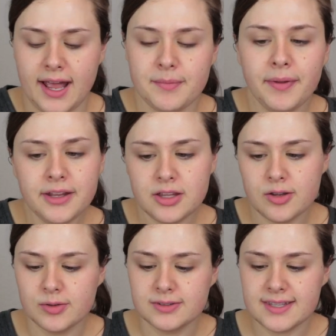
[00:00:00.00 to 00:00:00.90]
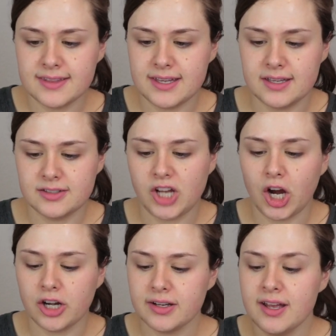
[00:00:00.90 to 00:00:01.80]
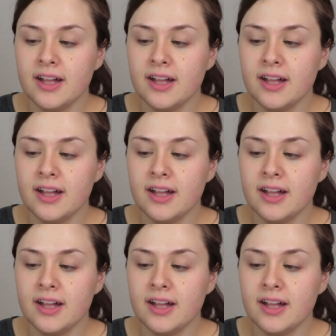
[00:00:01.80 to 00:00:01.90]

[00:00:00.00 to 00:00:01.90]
I'm going to use the Tarte